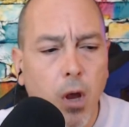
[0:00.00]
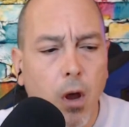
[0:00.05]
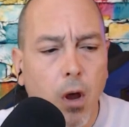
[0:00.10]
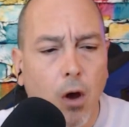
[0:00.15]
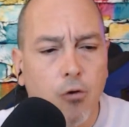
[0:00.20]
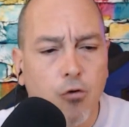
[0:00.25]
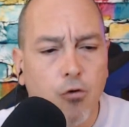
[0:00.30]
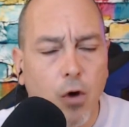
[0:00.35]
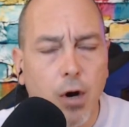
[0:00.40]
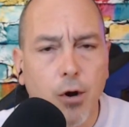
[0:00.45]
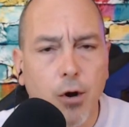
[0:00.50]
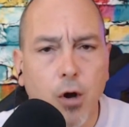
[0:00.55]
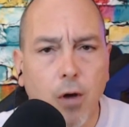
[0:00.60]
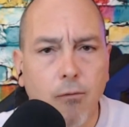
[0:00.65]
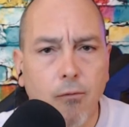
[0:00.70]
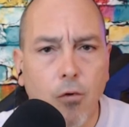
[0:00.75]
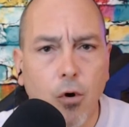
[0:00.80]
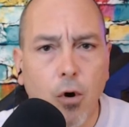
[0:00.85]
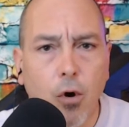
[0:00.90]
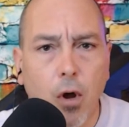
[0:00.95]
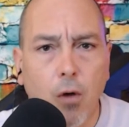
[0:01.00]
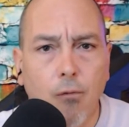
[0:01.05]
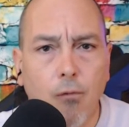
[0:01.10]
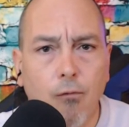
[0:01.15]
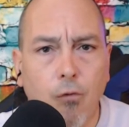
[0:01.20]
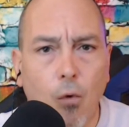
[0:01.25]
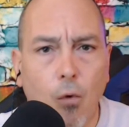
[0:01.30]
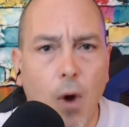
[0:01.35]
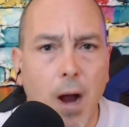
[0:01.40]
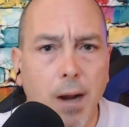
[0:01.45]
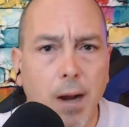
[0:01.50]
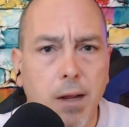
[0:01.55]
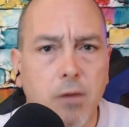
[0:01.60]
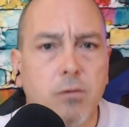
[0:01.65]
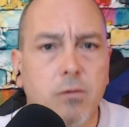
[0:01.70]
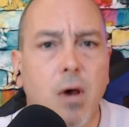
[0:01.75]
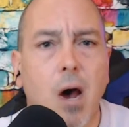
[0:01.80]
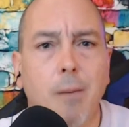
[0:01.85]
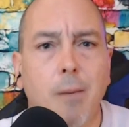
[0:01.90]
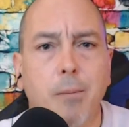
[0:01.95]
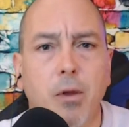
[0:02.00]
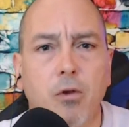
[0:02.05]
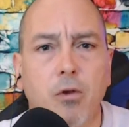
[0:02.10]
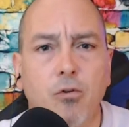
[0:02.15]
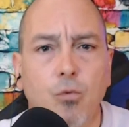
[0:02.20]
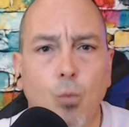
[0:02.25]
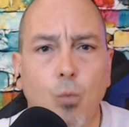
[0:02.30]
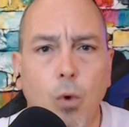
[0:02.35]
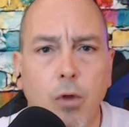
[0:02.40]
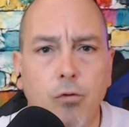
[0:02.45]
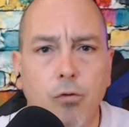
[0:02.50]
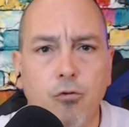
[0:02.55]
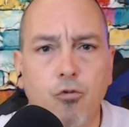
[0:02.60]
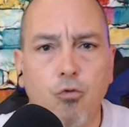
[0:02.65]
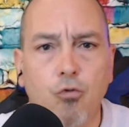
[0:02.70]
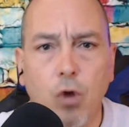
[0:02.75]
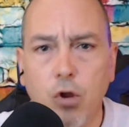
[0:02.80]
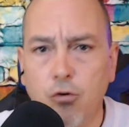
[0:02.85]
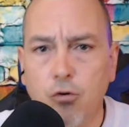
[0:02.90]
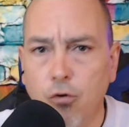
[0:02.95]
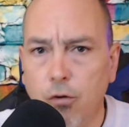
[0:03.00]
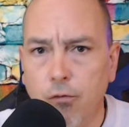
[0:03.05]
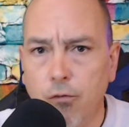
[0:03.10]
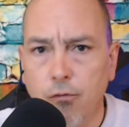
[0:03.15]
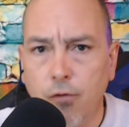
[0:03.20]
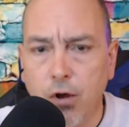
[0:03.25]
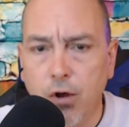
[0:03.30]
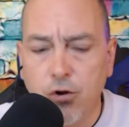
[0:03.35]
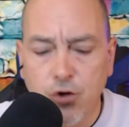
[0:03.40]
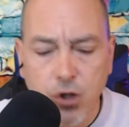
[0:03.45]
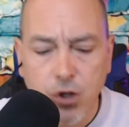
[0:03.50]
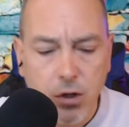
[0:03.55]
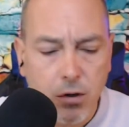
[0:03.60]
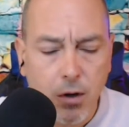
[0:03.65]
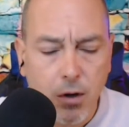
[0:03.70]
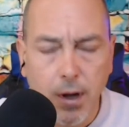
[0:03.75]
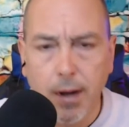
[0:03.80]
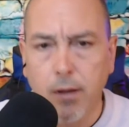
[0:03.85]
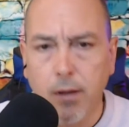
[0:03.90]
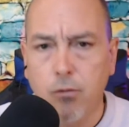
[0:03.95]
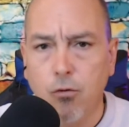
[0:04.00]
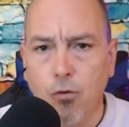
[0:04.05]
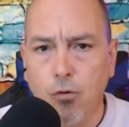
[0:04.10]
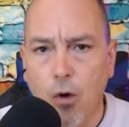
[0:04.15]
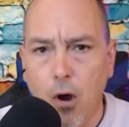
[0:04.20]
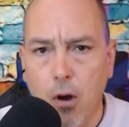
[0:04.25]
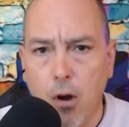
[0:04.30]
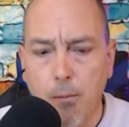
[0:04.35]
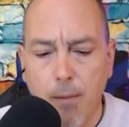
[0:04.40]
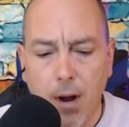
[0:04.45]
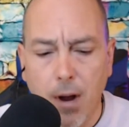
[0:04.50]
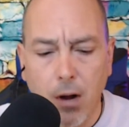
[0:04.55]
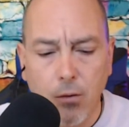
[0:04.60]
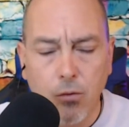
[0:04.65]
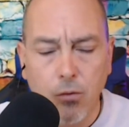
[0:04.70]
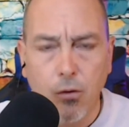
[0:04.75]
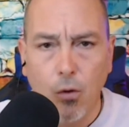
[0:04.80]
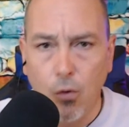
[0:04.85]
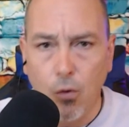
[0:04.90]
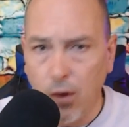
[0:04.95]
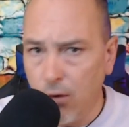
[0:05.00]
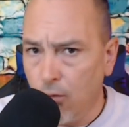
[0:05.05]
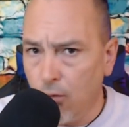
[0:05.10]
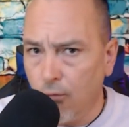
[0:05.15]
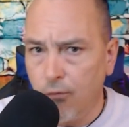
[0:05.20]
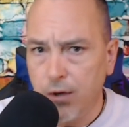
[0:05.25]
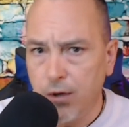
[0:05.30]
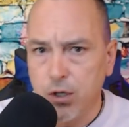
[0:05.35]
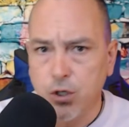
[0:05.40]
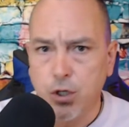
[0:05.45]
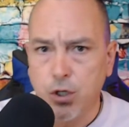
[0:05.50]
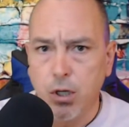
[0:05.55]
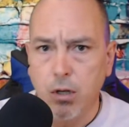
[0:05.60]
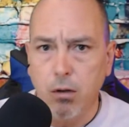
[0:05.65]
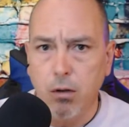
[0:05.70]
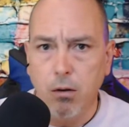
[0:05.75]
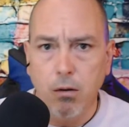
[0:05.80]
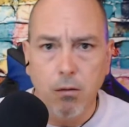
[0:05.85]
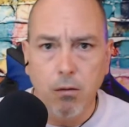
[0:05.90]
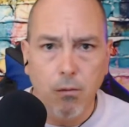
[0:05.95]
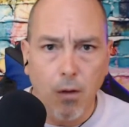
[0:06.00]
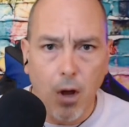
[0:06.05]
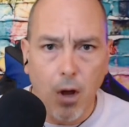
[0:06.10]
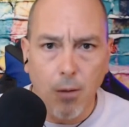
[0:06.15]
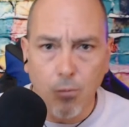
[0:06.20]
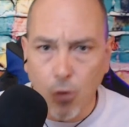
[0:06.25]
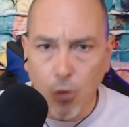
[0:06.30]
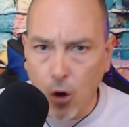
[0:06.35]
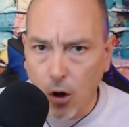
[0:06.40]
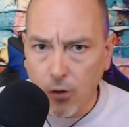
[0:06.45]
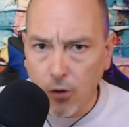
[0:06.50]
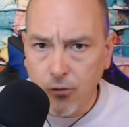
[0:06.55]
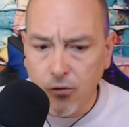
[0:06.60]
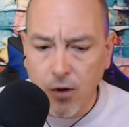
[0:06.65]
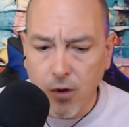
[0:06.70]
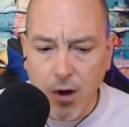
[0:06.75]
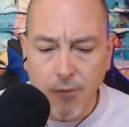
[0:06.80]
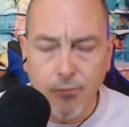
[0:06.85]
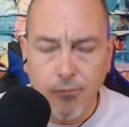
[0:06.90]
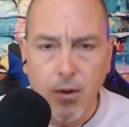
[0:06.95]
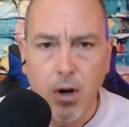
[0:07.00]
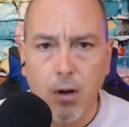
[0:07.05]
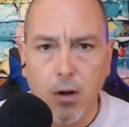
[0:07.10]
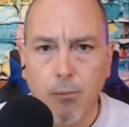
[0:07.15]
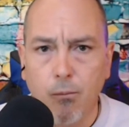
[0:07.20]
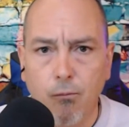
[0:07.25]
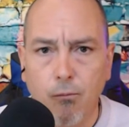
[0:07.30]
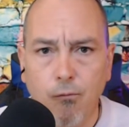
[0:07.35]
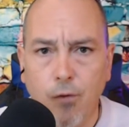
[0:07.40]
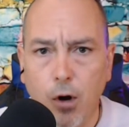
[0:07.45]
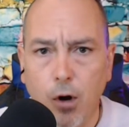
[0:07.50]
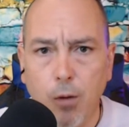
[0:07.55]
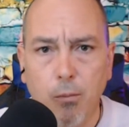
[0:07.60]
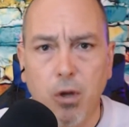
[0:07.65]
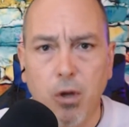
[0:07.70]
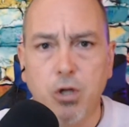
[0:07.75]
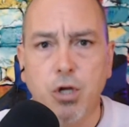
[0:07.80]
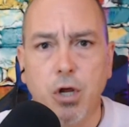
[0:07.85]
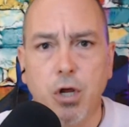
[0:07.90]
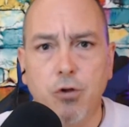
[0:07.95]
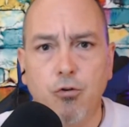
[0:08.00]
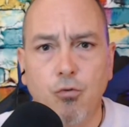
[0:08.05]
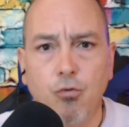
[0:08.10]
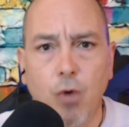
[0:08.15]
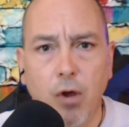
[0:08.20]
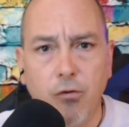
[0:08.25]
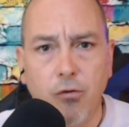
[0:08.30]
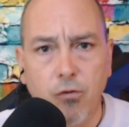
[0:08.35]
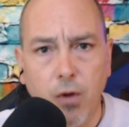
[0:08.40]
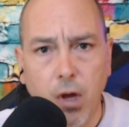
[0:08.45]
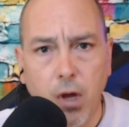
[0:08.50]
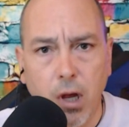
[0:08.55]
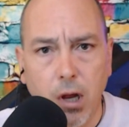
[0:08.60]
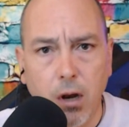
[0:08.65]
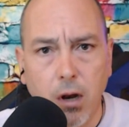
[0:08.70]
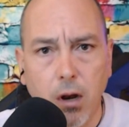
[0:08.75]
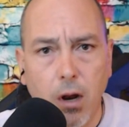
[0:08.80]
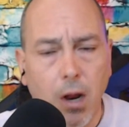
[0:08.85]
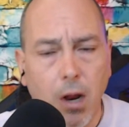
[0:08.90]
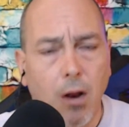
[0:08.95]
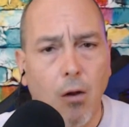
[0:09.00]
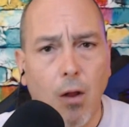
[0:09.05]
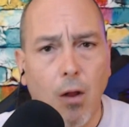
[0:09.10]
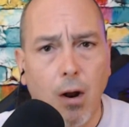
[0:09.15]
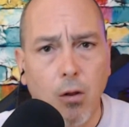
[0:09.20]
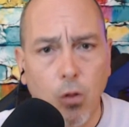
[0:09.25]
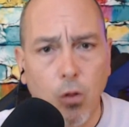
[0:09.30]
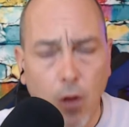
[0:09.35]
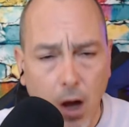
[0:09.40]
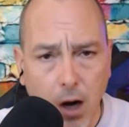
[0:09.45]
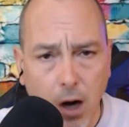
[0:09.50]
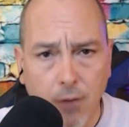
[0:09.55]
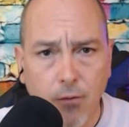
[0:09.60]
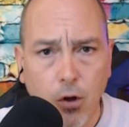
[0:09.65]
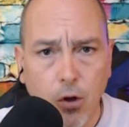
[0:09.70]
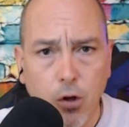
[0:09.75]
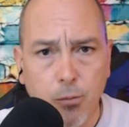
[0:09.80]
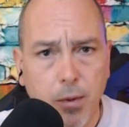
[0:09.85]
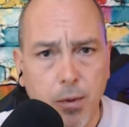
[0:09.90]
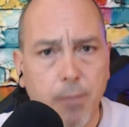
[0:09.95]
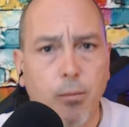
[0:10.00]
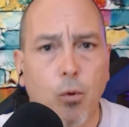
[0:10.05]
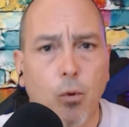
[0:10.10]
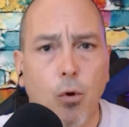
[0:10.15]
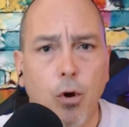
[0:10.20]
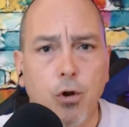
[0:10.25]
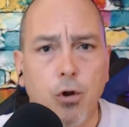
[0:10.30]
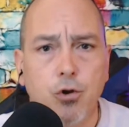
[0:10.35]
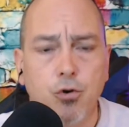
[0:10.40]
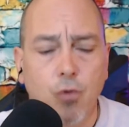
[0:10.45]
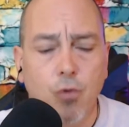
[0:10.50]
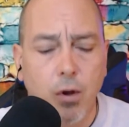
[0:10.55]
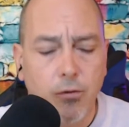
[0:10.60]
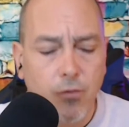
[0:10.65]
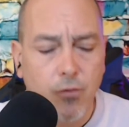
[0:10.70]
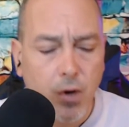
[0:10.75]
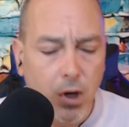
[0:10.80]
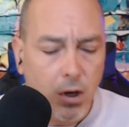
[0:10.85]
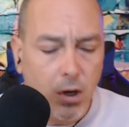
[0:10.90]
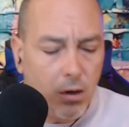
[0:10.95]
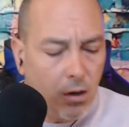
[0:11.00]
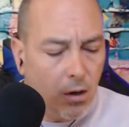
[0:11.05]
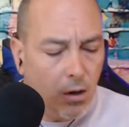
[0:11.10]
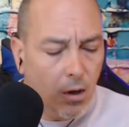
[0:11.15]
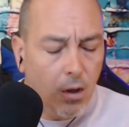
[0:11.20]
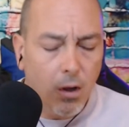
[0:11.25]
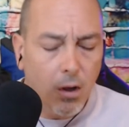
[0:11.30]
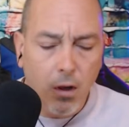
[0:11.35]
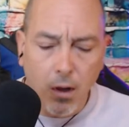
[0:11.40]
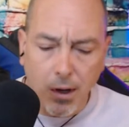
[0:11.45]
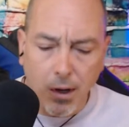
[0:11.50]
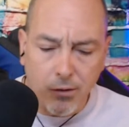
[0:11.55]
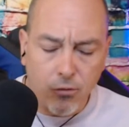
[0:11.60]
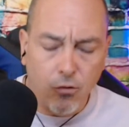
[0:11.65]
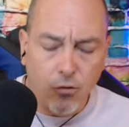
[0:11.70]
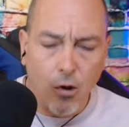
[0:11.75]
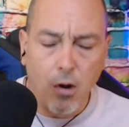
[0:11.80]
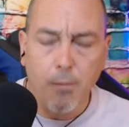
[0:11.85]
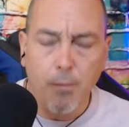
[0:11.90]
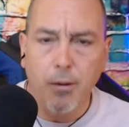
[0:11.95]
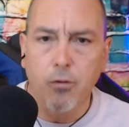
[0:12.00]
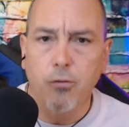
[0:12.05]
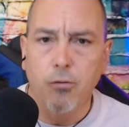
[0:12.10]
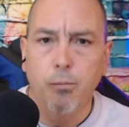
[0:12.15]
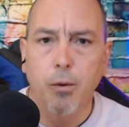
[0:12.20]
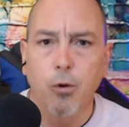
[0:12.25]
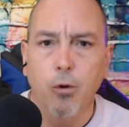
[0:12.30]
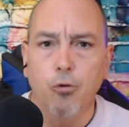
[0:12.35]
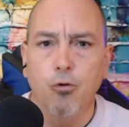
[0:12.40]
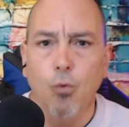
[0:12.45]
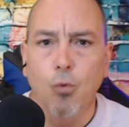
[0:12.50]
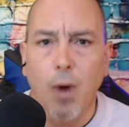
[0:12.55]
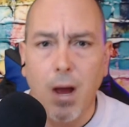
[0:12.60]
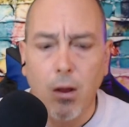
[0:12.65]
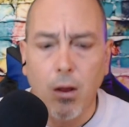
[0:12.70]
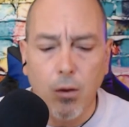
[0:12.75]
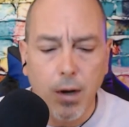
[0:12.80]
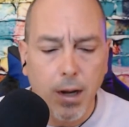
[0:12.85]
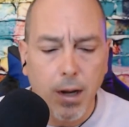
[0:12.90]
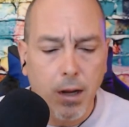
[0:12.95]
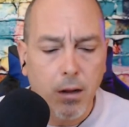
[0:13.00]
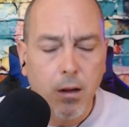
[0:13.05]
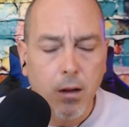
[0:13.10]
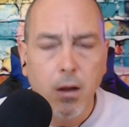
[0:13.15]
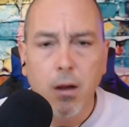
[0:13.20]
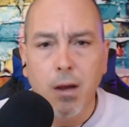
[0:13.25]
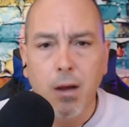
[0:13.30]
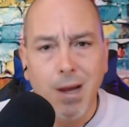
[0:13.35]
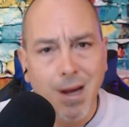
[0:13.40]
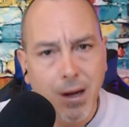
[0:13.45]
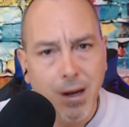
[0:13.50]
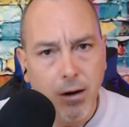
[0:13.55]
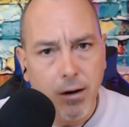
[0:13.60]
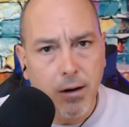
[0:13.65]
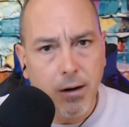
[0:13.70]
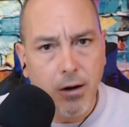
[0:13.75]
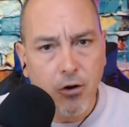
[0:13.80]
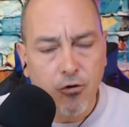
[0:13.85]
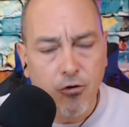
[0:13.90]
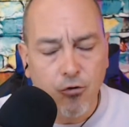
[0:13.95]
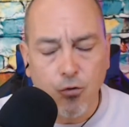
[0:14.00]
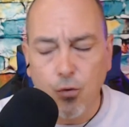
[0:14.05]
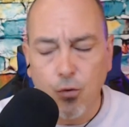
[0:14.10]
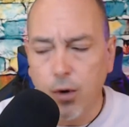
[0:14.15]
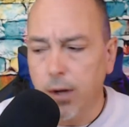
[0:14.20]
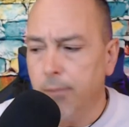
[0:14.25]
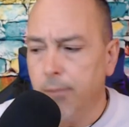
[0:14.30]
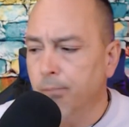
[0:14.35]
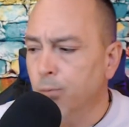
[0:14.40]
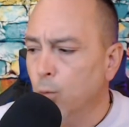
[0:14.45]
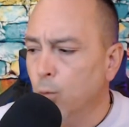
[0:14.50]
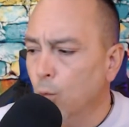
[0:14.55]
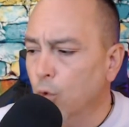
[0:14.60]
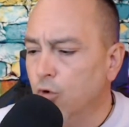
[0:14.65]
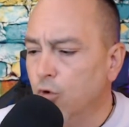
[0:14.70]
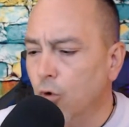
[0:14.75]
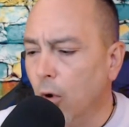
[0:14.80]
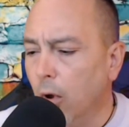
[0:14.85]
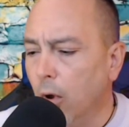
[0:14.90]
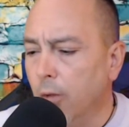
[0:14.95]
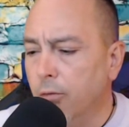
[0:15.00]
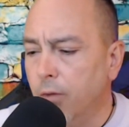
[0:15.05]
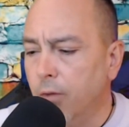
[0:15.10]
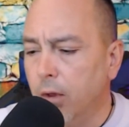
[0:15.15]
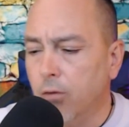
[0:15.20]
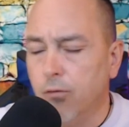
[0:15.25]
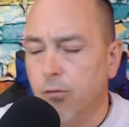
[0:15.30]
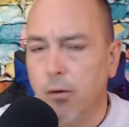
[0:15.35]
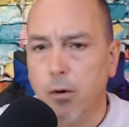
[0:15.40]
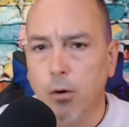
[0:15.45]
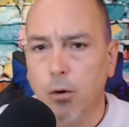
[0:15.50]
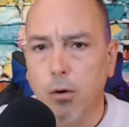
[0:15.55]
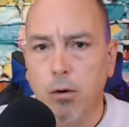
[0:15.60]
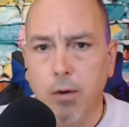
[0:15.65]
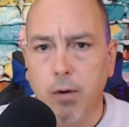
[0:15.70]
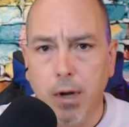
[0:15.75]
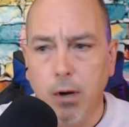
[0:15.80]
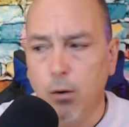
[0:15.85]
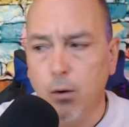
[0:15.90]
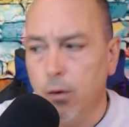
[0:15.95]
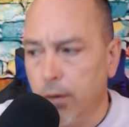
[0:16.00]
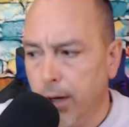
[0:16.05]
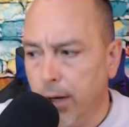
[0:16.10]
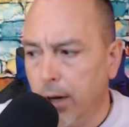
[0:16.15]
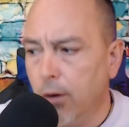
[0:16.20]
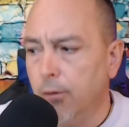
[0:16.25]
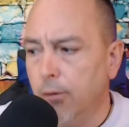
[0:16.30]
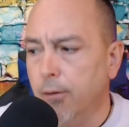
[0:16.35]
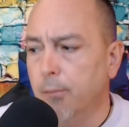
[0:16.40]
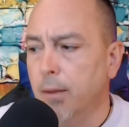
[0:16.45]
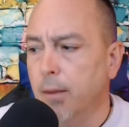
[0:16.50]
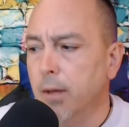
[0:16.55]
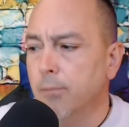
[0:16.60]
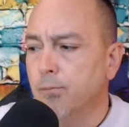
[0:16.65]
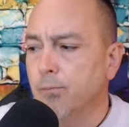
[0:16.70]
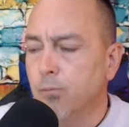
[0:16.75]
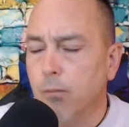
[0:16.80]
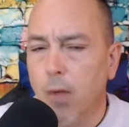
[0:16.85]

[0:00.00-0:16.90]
I try to cover a variety of topics with Stranger Than Fiction. I get to talk about the legal fiction, law stuff that I'm very much interested in, and a lot of other people are interested in. I get to talk about spirituality, hidden history, which are all things that are near and dear to me.